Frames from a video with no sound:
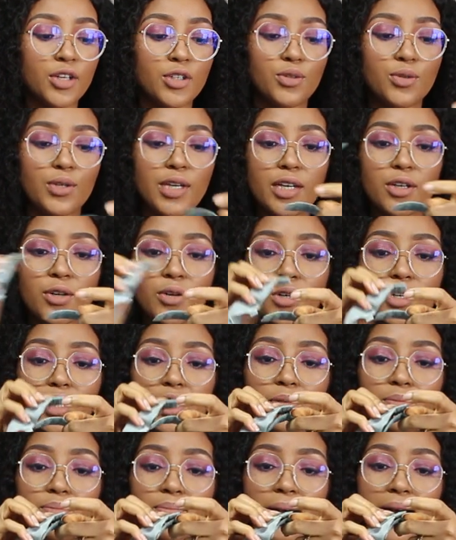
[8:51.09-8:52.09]
You can
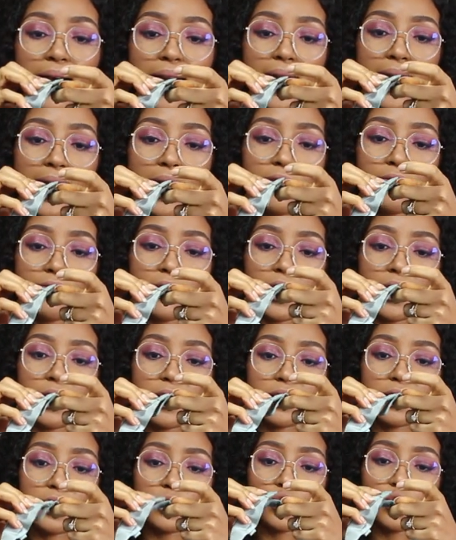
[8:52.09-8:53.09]
hook it by
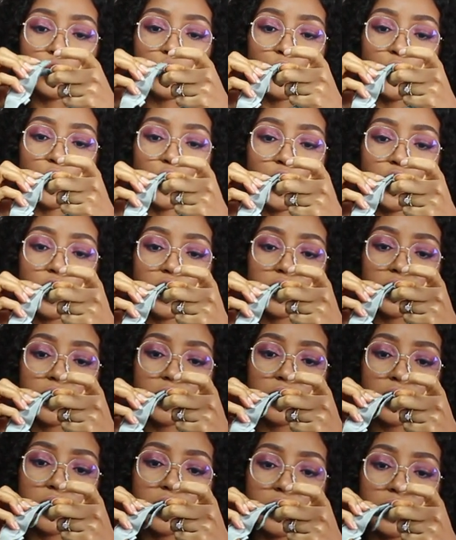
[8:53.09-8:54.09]
having the two
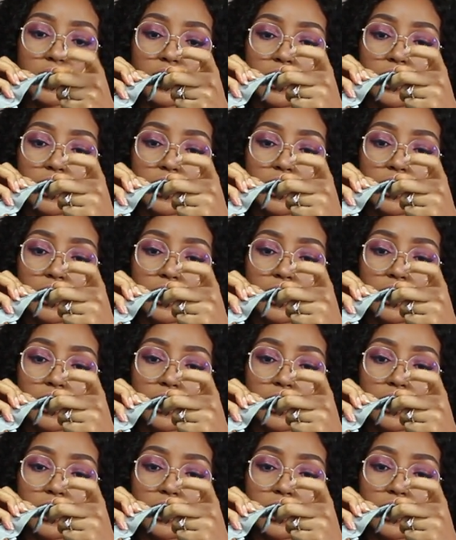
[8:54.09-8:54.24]
hooks